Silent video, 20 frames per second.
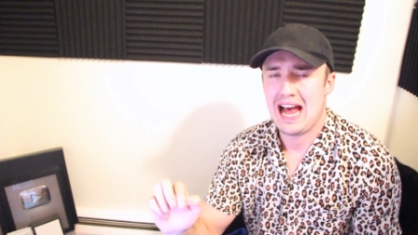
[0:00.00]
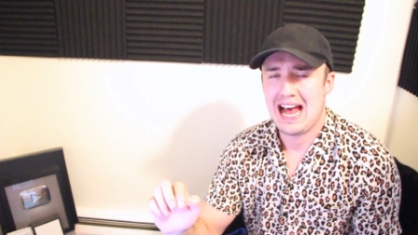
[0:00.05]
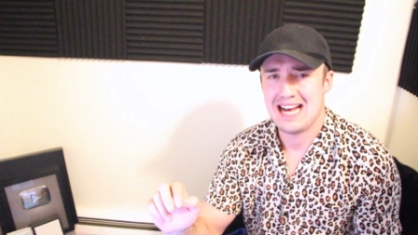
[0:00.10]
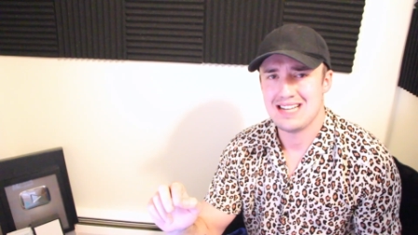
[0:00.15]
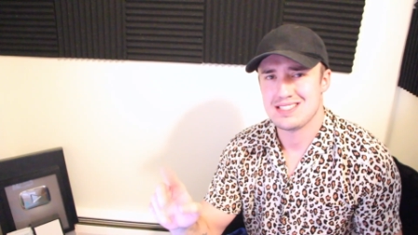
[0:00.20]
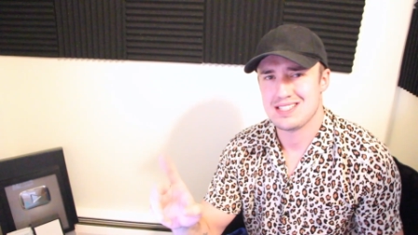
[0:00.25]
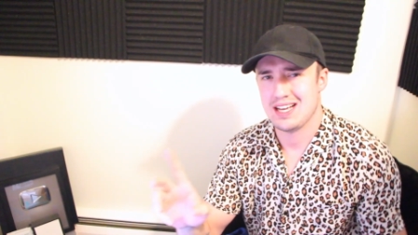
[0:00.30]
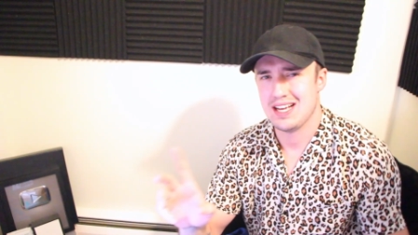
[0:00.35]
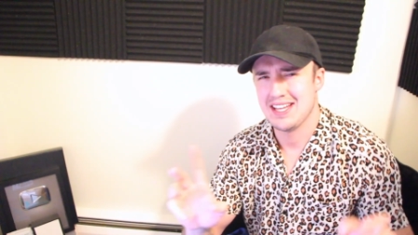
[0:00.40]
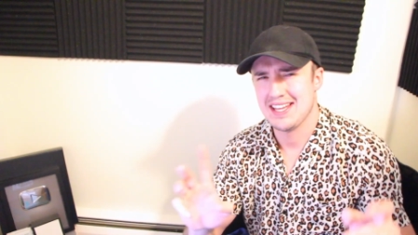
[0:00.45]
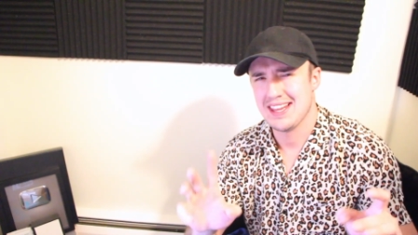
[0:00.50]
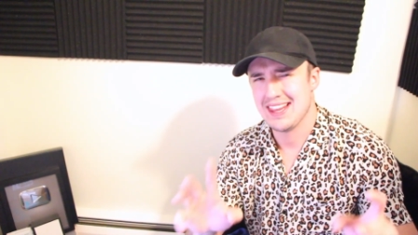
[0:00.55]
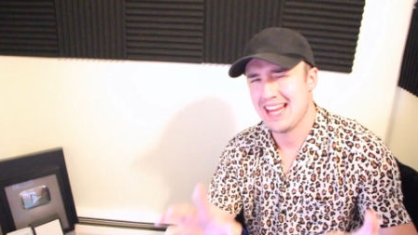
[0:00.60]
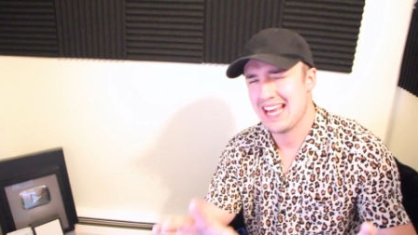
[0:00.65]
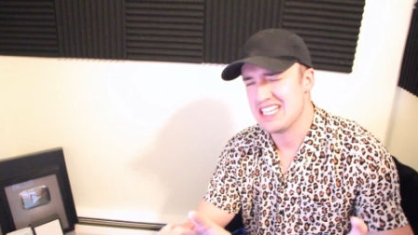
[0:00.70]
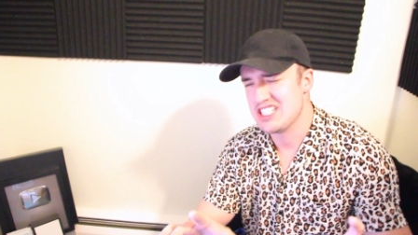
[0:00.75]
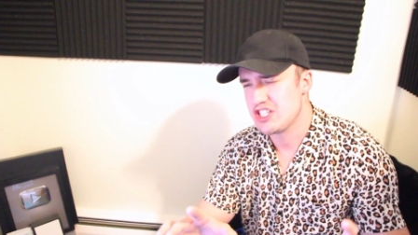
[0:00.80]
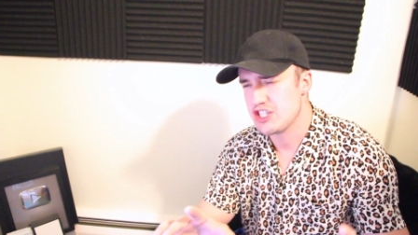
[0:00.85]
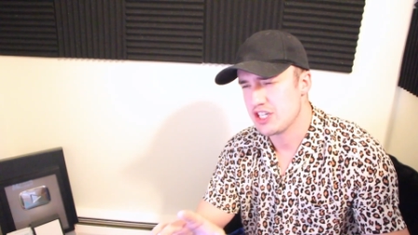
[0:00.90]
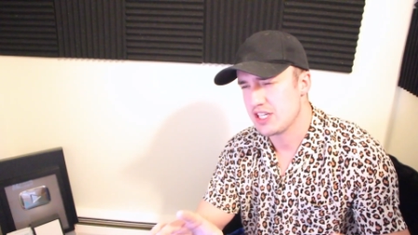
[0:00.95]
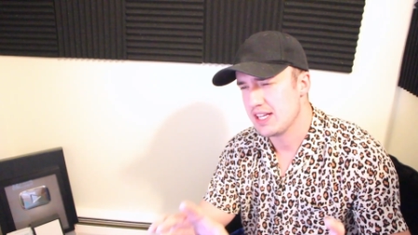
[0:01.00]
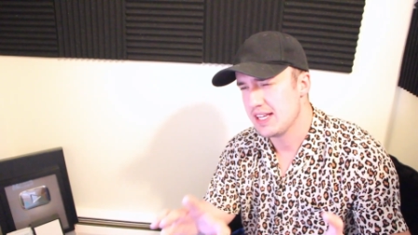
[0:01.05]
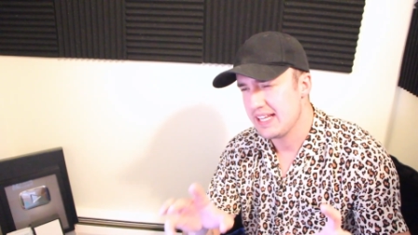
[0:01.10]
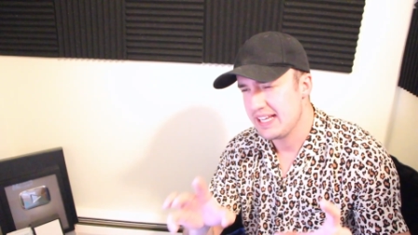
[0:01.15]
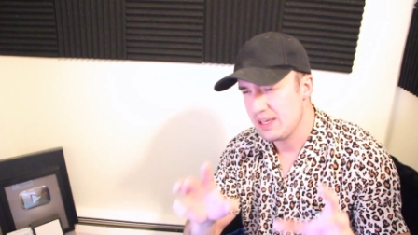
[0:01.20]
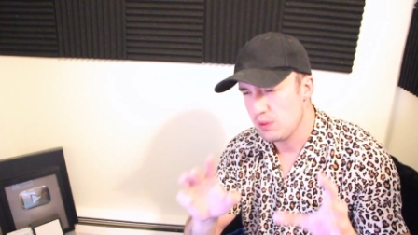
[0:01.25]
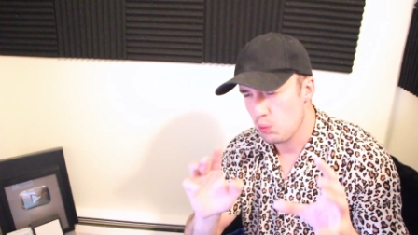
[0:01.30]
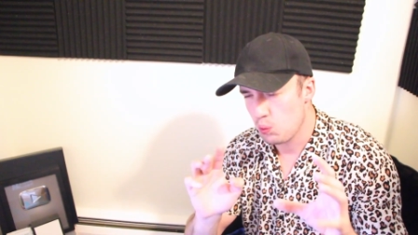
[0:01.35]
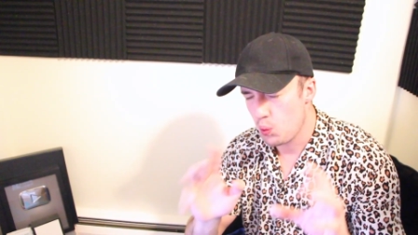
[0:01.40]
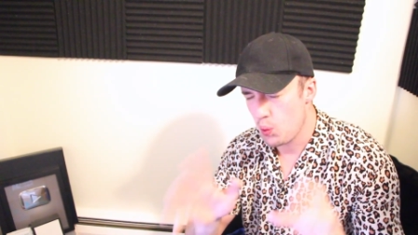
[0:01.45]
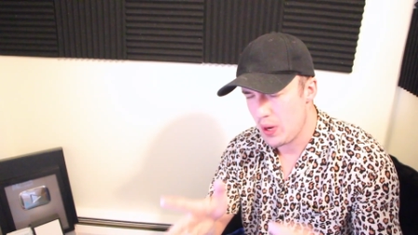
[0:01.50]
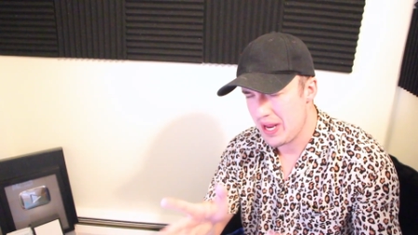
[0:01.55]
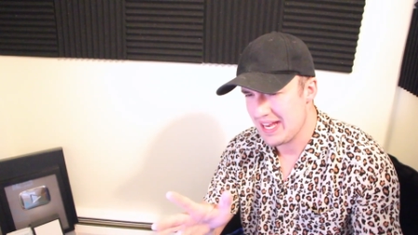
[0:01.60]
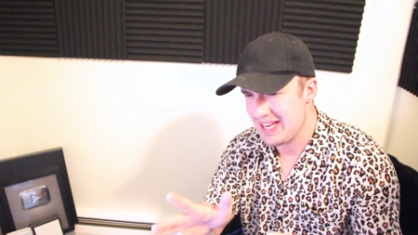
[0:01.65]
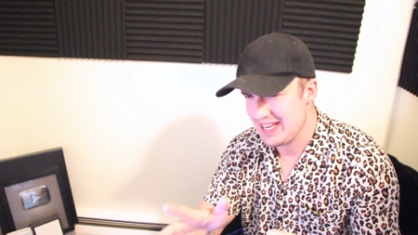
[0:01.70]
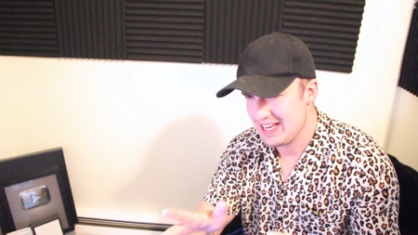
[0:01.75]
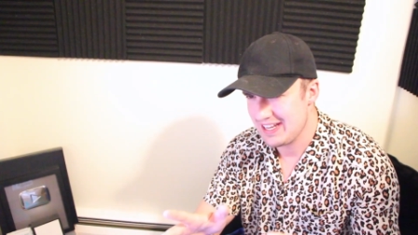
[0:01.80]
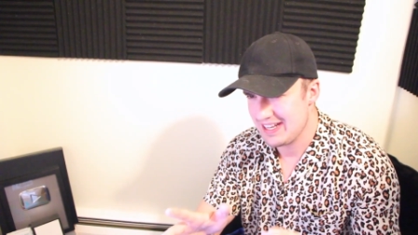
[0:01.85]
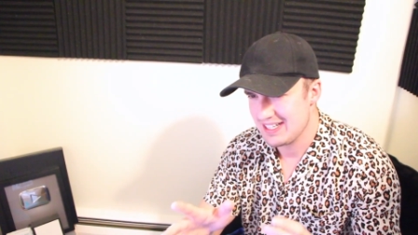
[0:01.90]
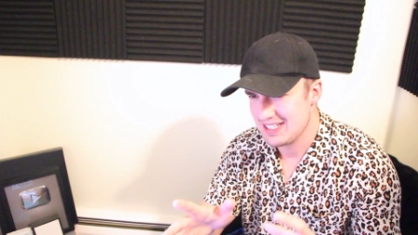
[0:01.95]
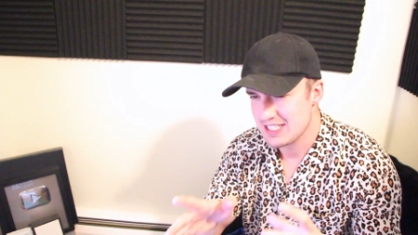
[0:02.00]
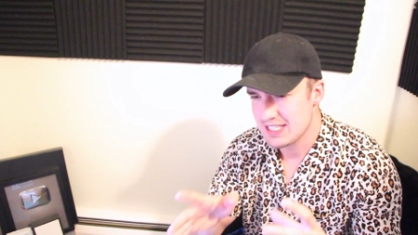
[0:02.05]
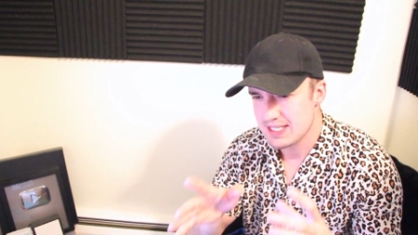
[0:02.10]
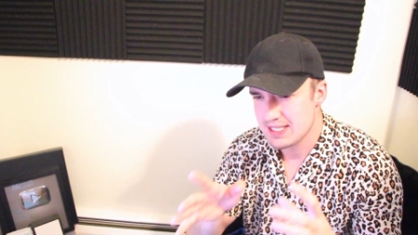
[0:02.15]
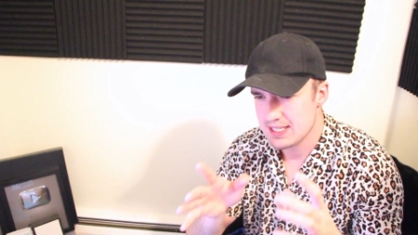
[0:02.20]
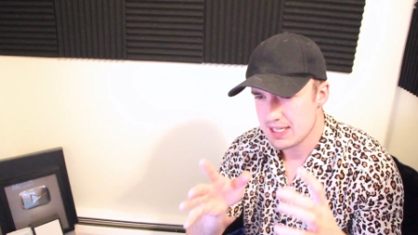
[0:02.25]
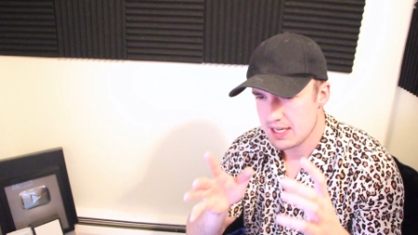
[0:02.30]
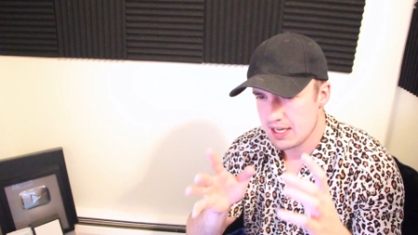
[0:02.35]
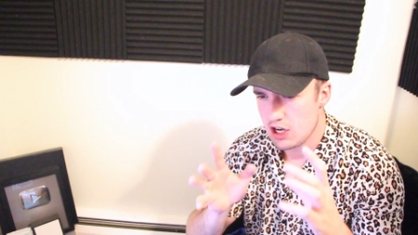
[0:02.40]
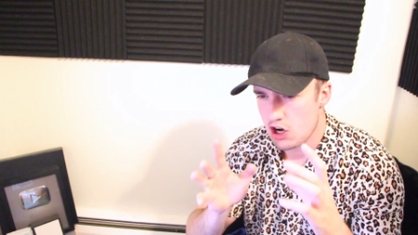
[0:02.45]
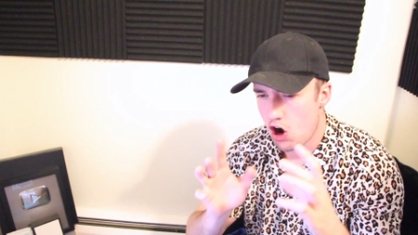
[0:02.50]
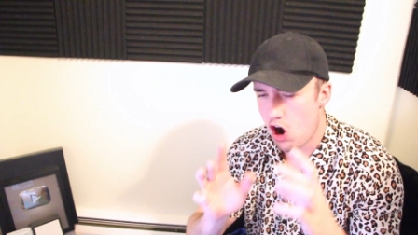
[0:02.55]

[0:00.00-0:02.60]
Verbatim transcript: has allegedly witnessed